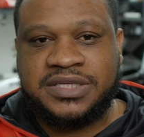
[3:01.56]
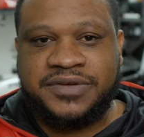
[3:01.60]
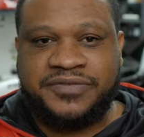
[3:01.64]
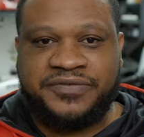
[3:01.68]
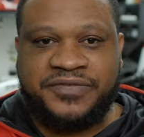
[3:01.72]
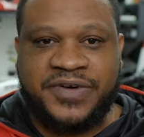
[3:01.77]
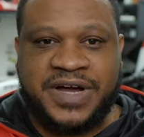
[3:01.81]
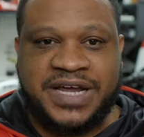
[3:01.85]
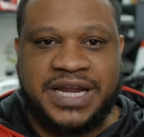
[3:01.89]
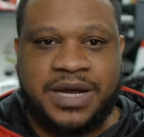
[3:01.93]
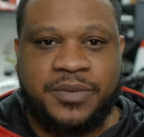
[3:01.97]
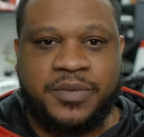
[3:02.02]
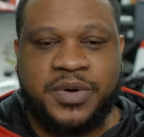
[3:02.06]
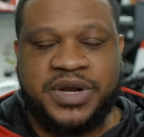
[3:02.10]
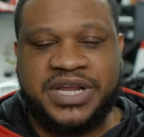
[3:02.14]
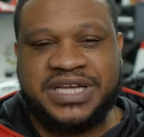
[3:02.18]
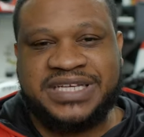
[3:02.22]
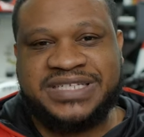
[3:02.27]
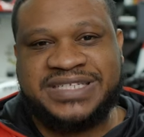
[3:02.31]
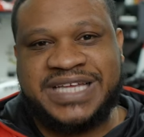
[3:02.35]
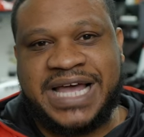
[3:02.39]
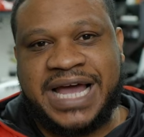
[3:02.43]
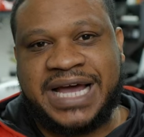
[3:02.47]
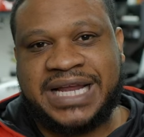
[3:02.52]
to find out what
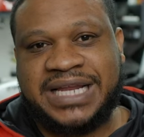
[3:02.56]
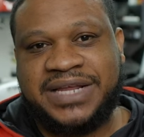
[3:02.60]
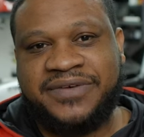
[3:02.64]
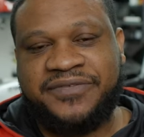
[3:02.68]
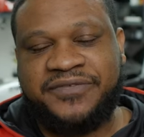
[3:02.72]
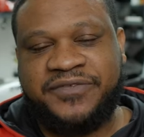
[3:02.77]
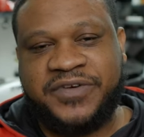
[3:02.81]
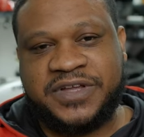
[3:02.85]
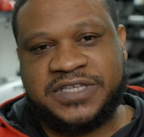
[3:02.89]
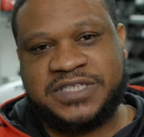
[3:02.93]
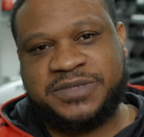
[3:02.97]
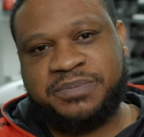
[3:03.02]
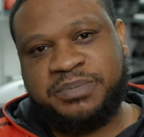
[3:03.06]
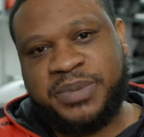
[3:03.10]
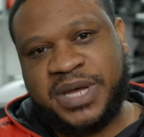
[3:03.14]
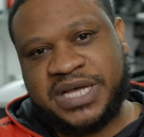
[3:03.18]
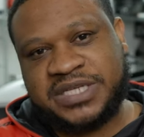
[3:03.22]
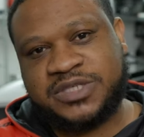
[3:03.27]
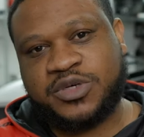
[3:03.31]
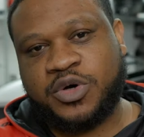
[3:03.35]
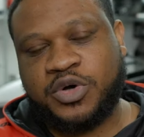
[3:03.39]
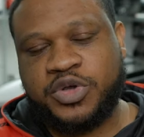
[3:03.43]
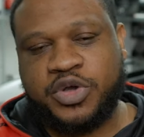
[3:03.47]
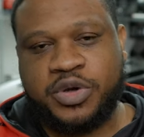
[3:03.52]
exactly fits
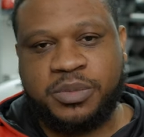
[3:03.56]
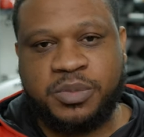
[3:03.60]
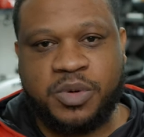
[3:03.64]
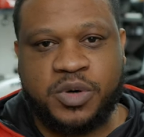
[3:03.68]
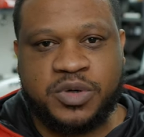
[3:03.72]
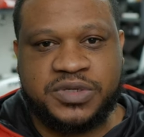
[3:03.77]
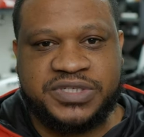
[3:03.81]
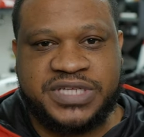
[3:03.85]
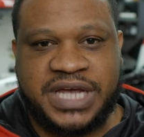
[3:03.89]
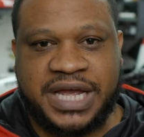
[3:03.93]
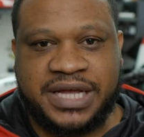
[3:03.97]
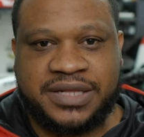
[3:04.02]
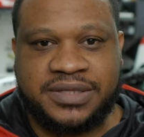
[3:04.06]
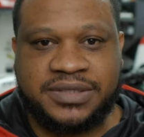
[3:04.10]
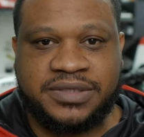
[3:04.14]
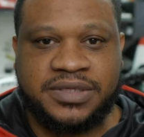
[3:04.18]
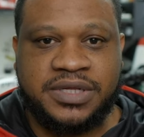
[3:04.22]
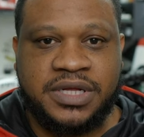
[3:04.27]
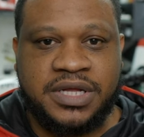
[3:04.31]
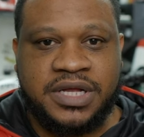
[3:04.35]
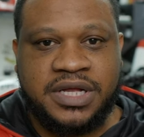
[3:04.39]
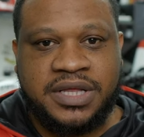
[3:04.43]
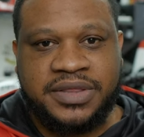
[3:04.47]
best on your motorcycle.